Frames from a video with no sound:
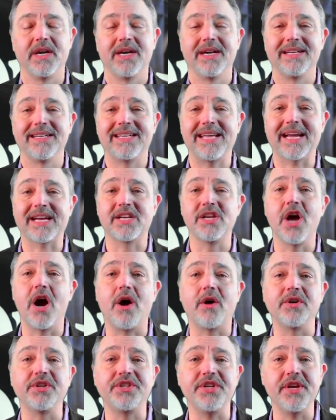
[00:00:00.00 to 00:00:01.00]

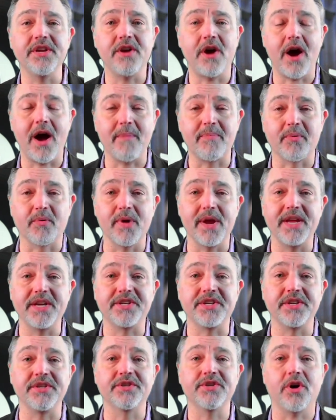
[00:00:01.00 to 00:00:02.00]
Technology and
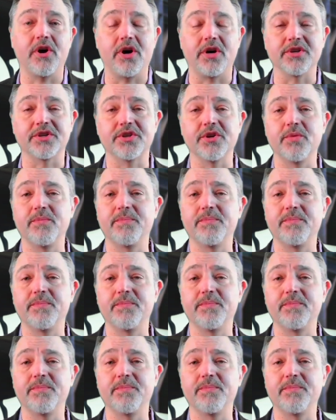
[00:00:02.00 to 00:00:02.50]
operations also